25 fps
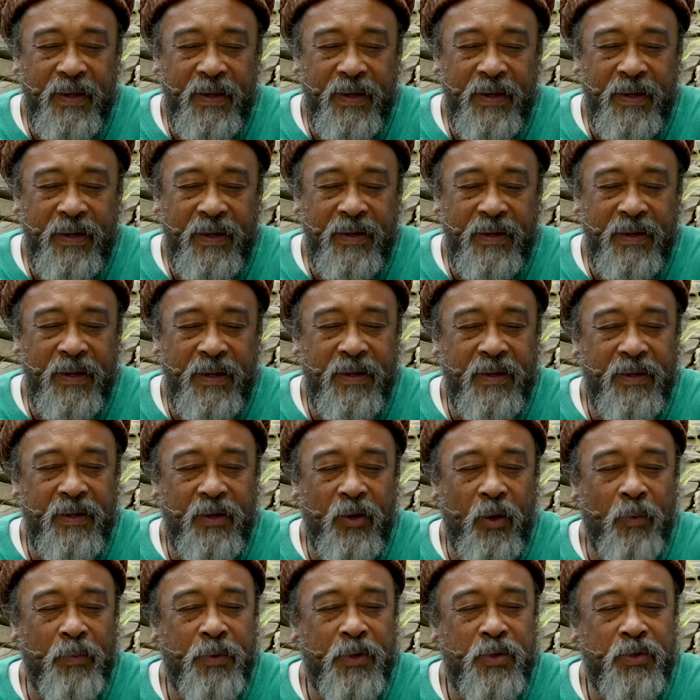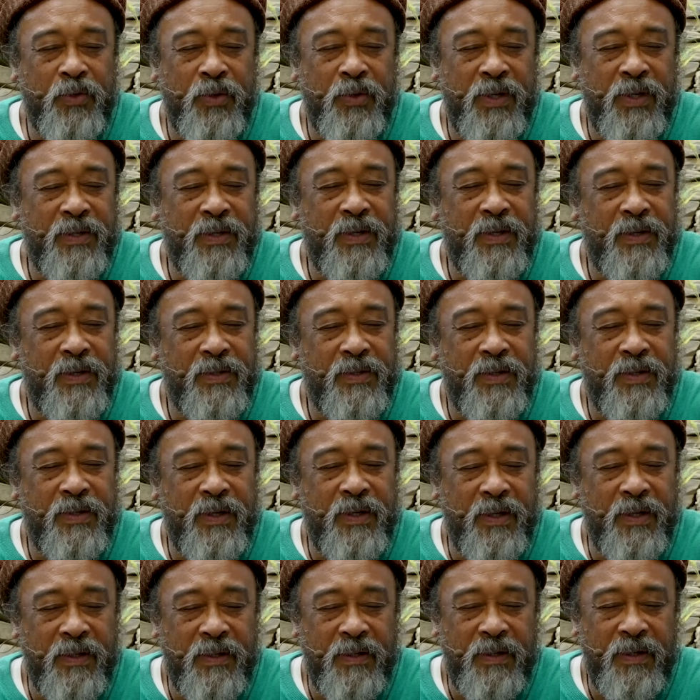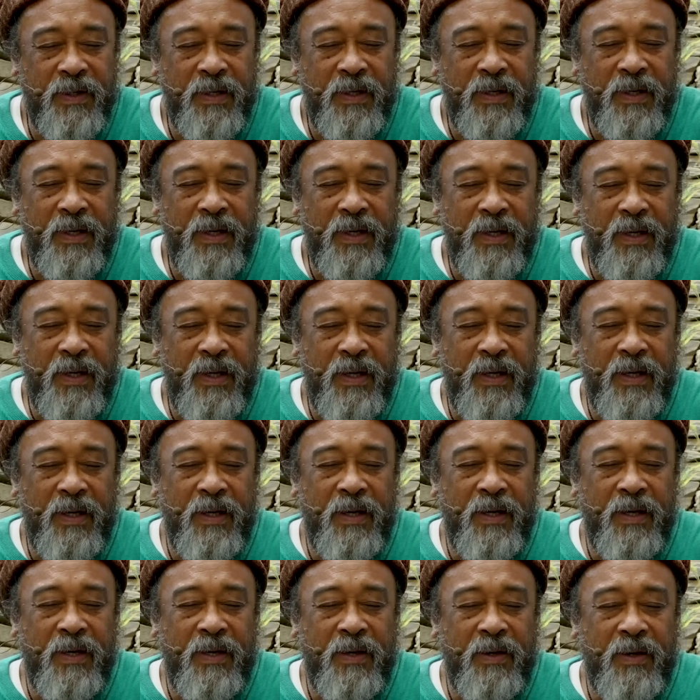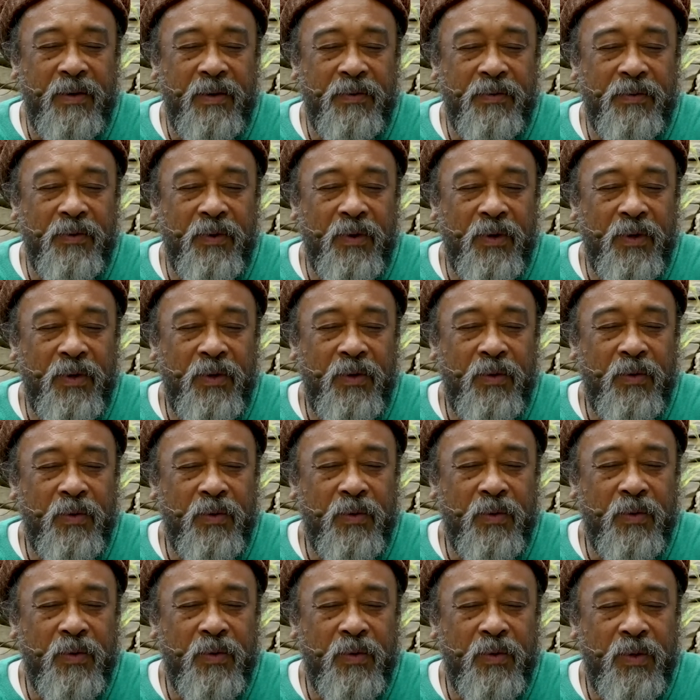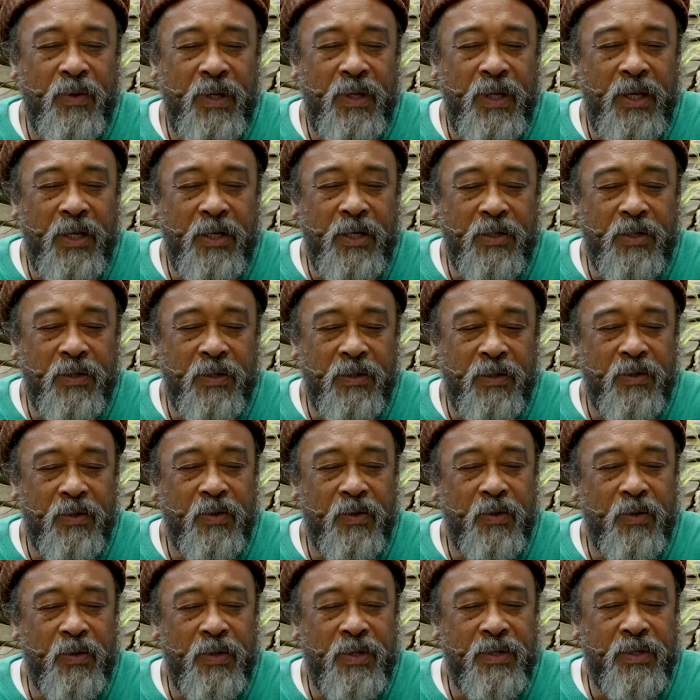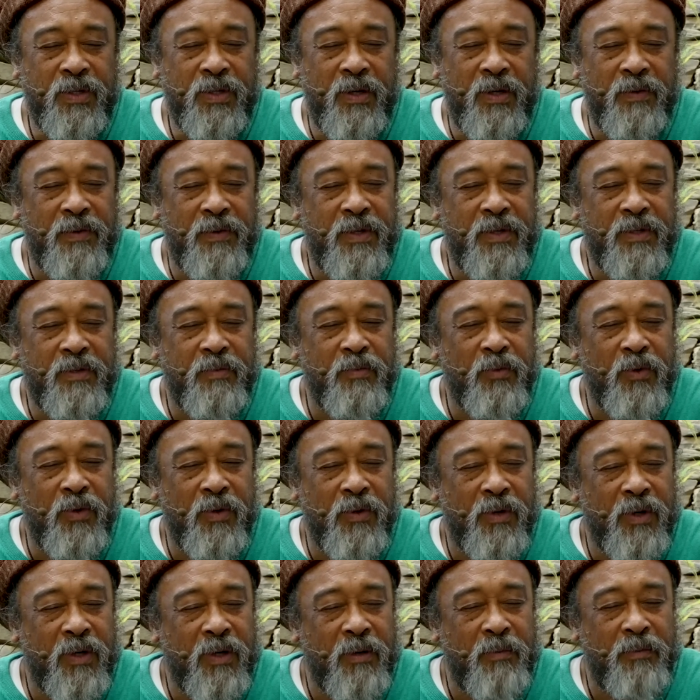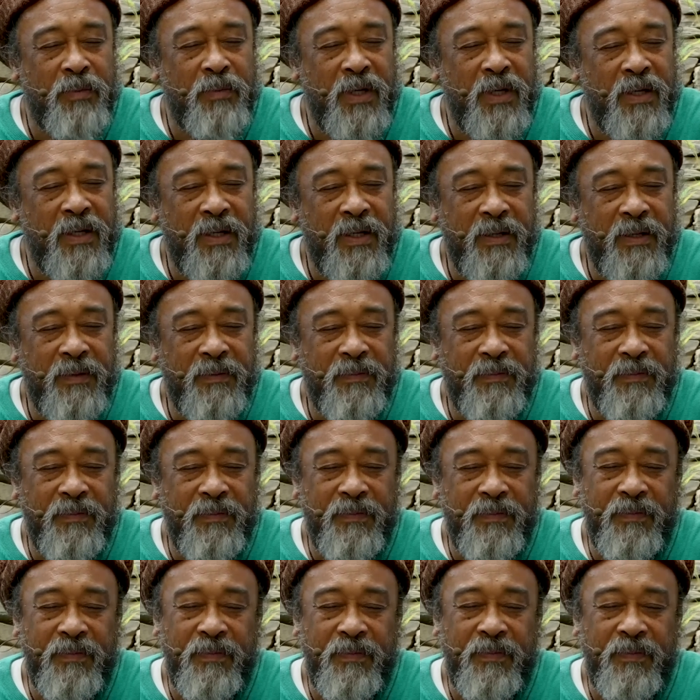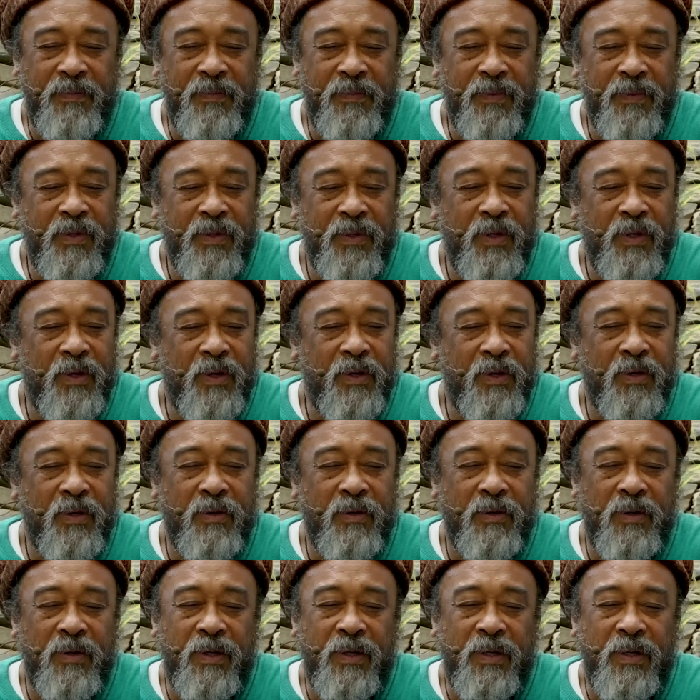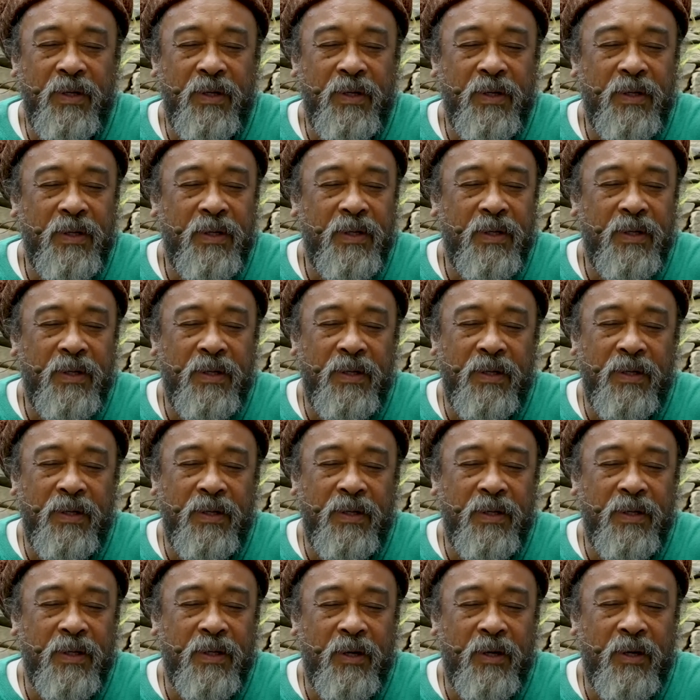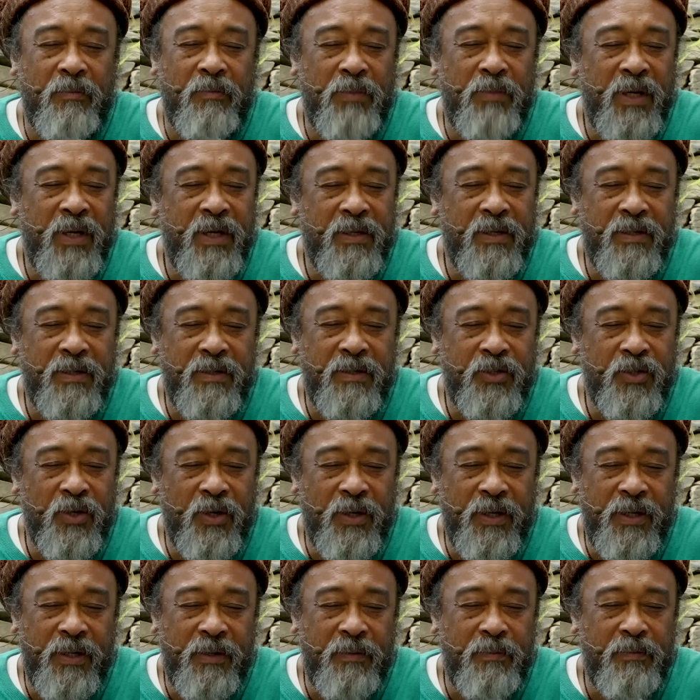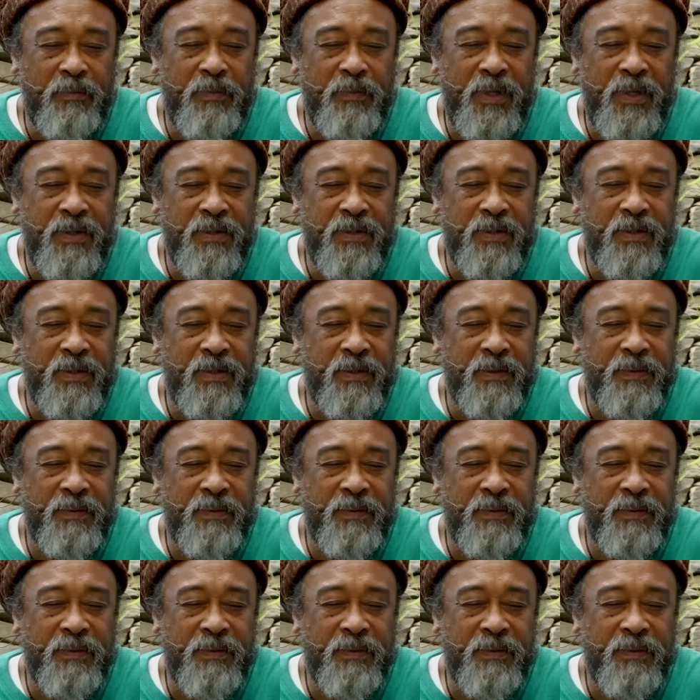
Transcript: And that an opportunity is here for you each to discover this more completely, to your complete joy and peace.